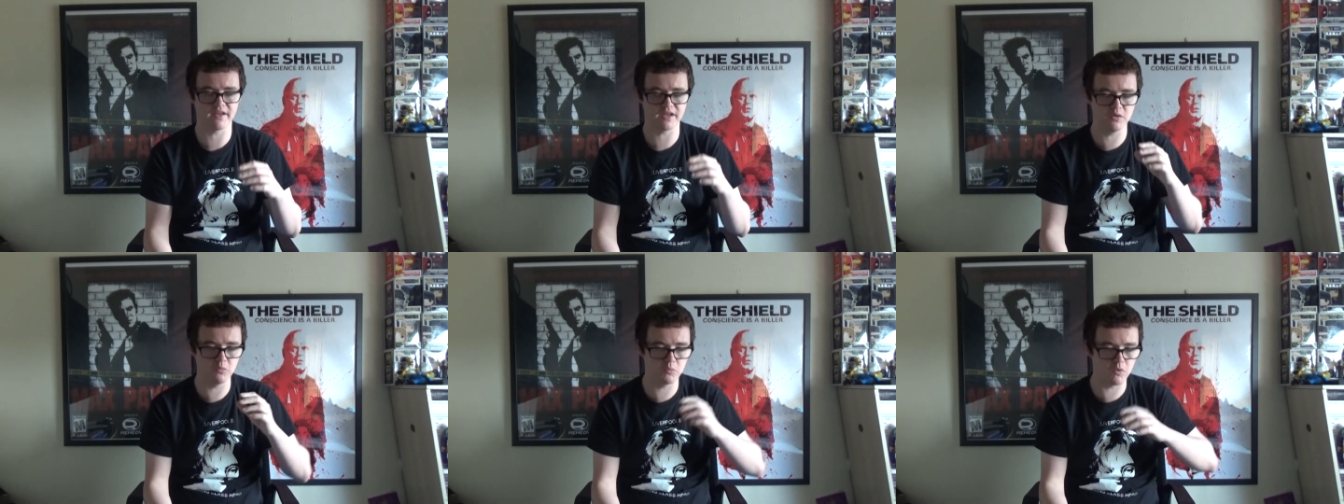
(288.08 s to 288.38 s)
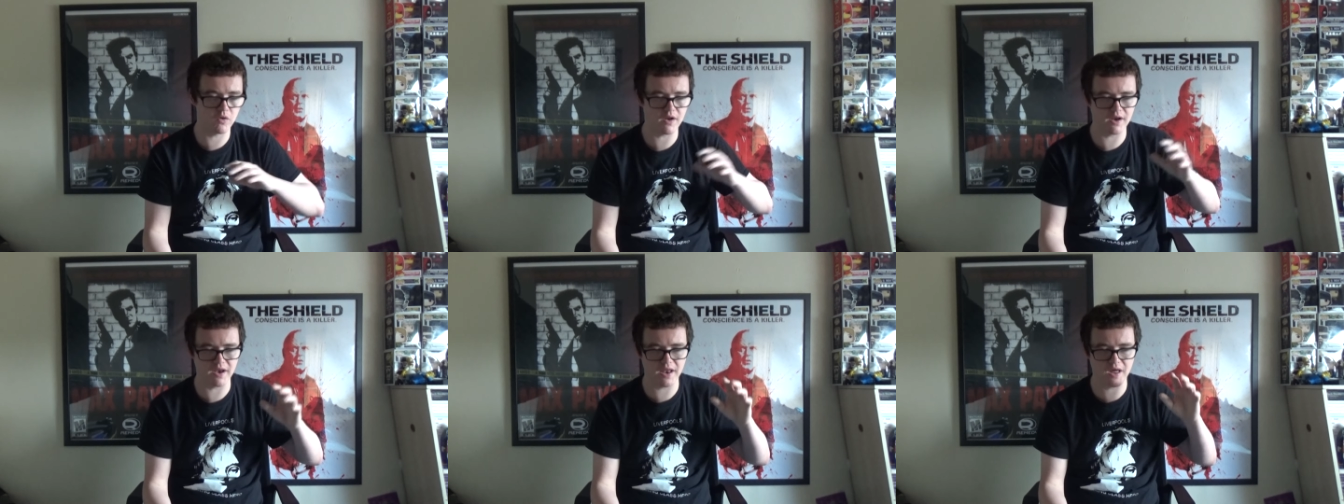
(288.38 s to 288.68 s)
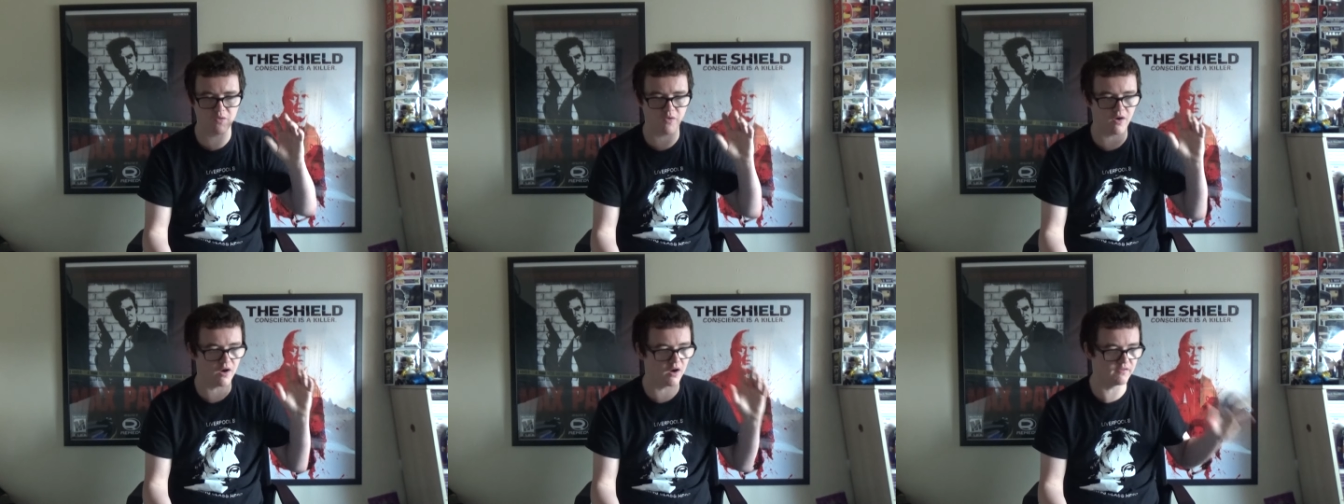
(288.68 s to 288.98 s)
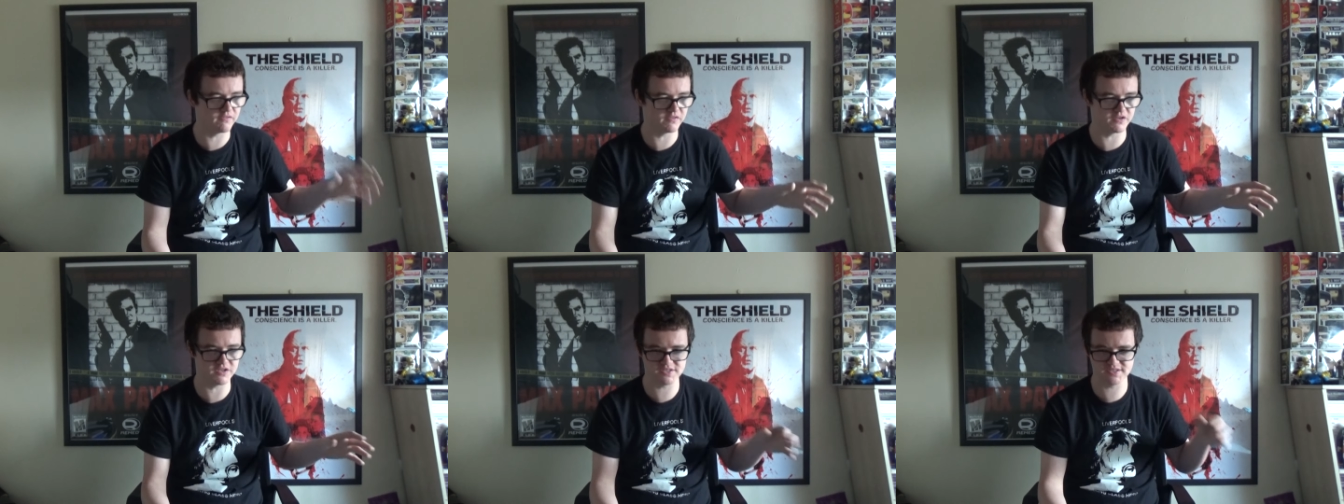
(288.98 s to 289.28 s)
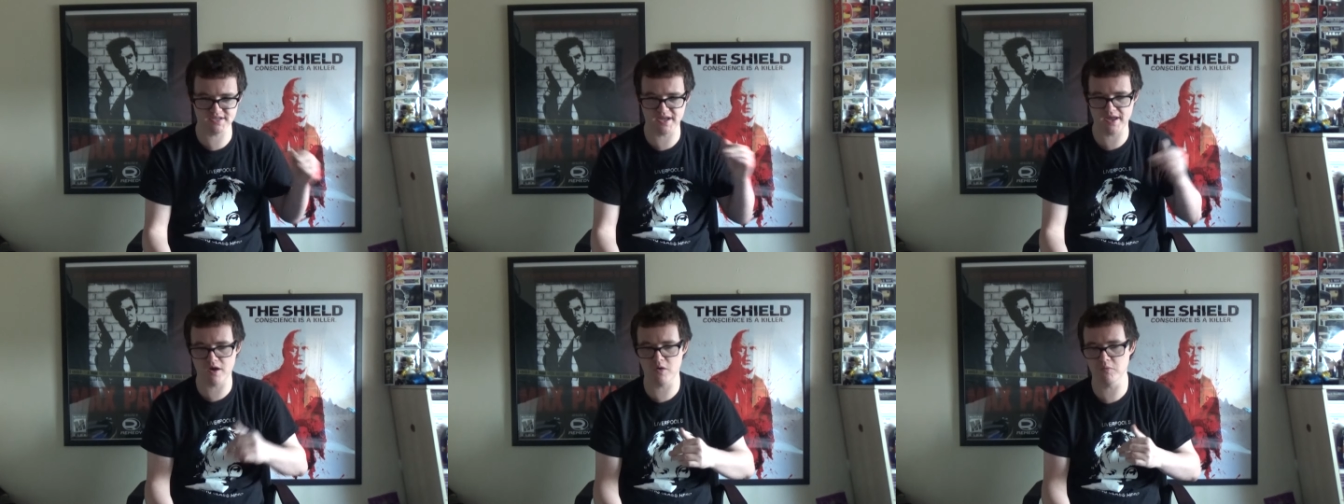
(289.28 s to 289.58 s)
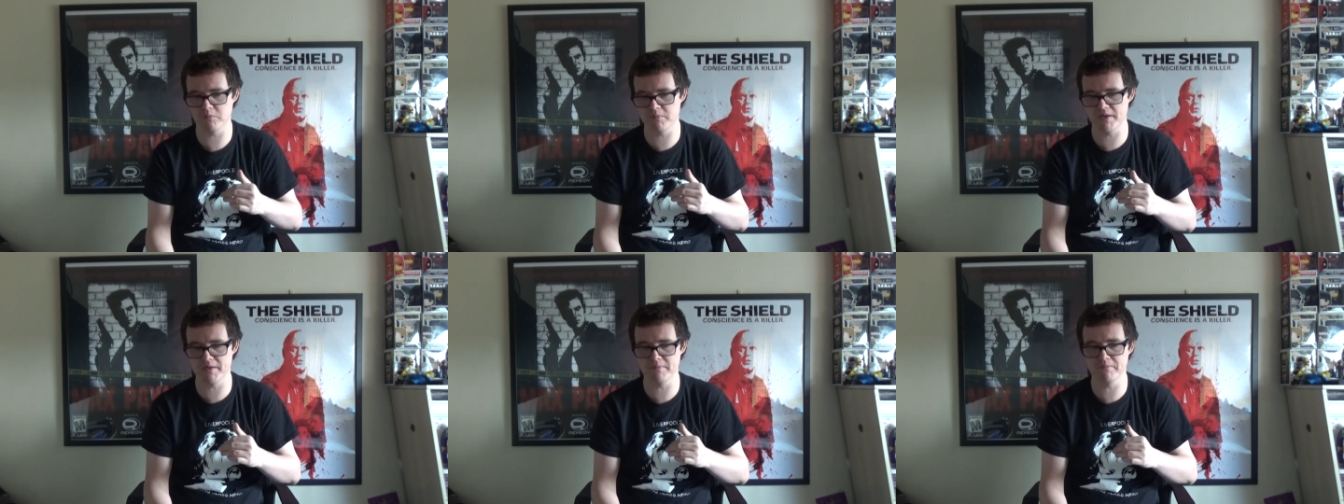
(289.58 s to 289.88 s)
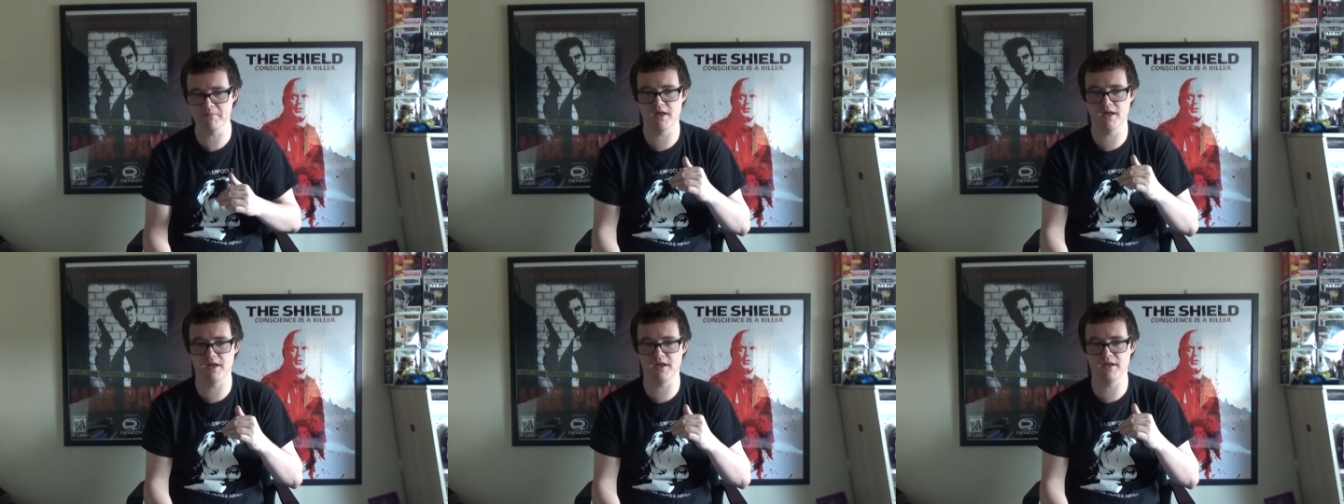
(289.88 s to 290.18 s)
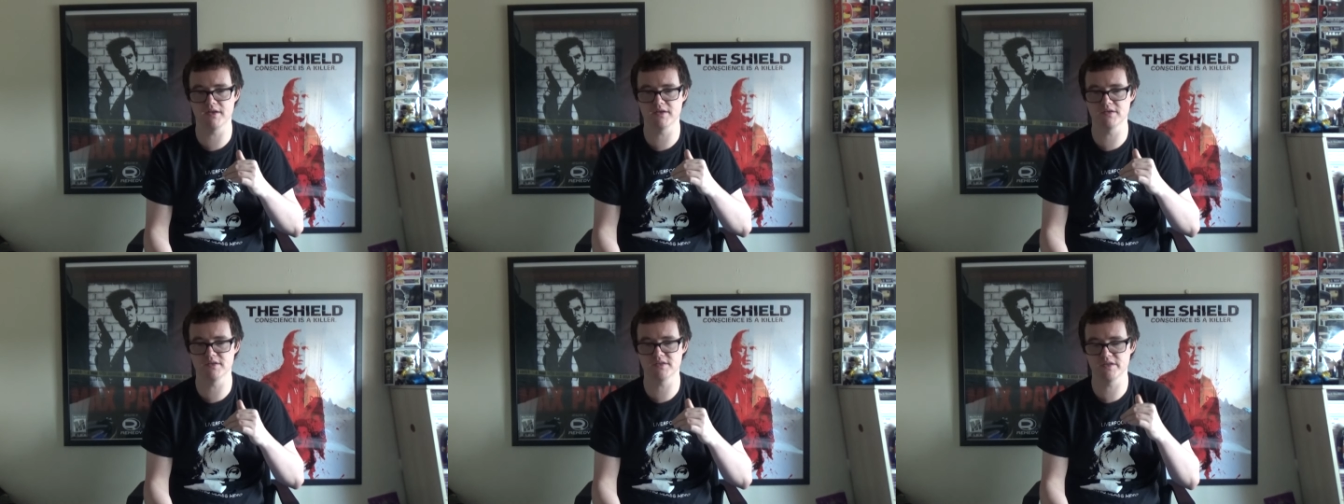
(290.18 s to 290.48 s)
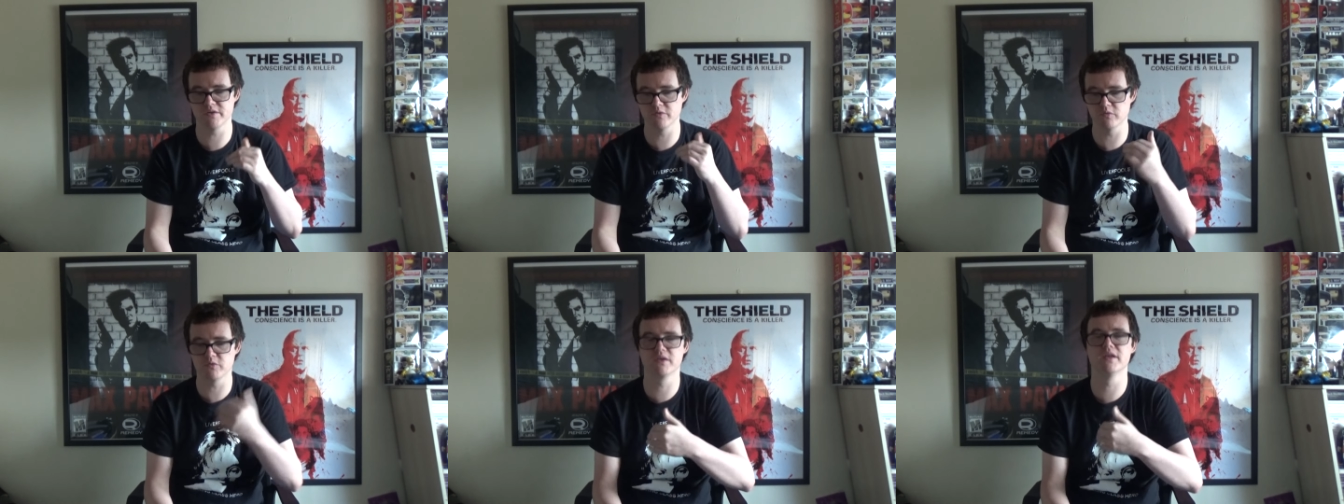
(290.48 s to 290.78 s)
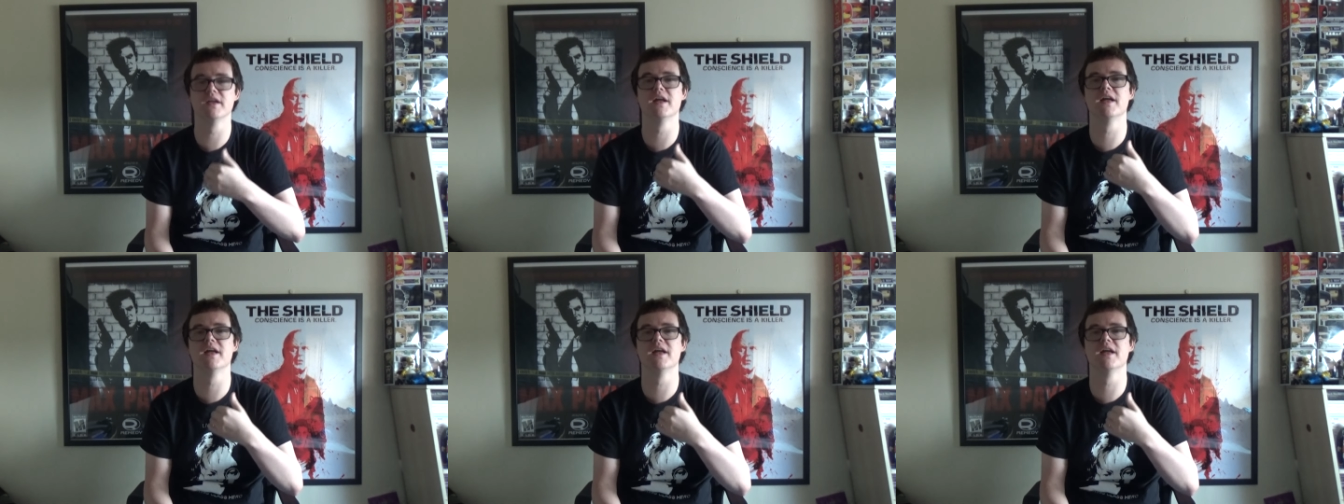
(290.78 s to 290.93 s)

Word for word: he won't allow others to help him and he'll